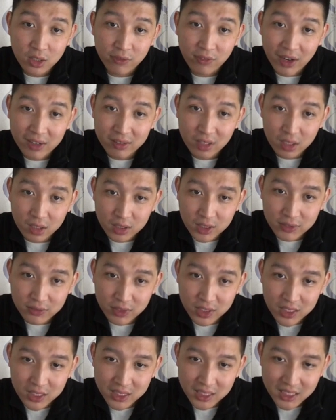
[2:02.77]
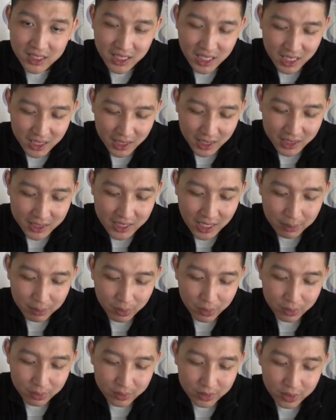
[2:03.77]
$5 for this
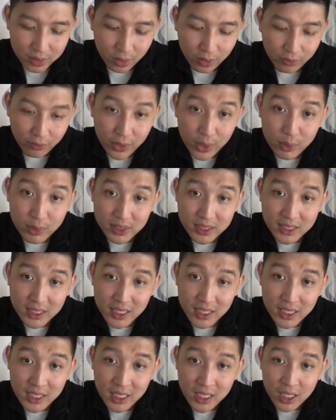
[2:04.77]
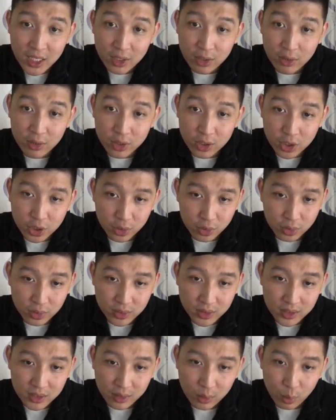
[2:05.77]
example. So frequency, you could
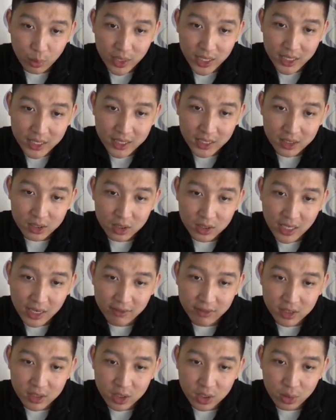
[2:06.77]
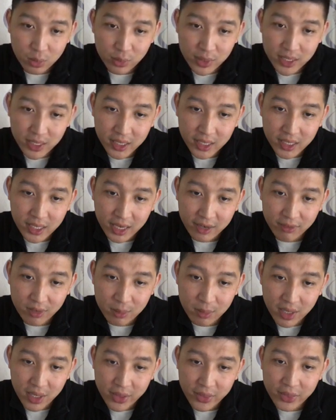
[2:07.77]
choose week, every 2 week, every
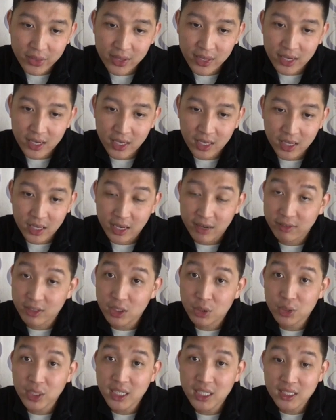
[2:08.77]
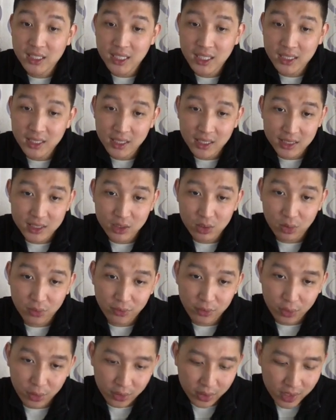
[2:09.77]
month, every trading day, and so
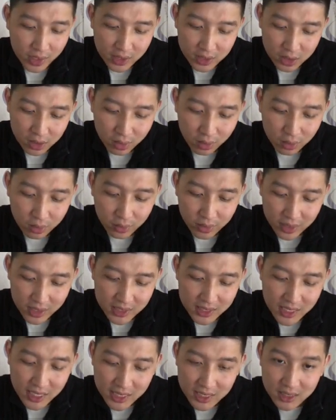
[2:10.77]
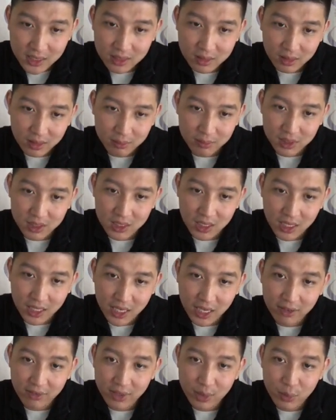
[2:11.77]
forth. So in this case, I'm gonna select
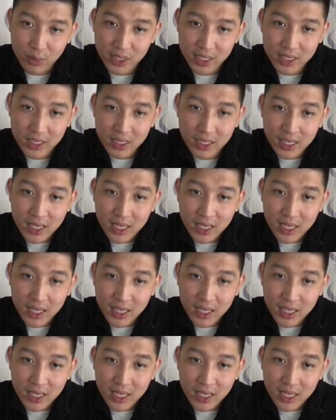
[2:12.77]
every week,